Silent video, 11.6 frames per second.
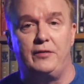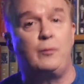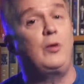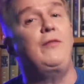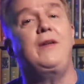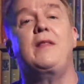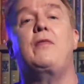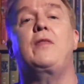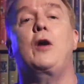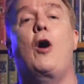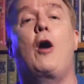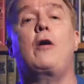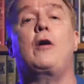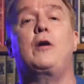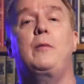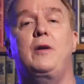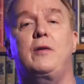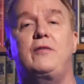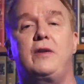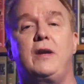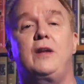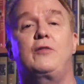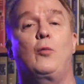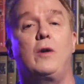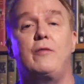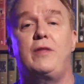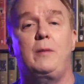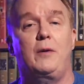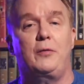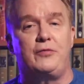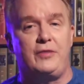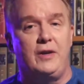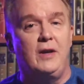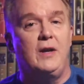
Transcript: proving that the horror community is one of the most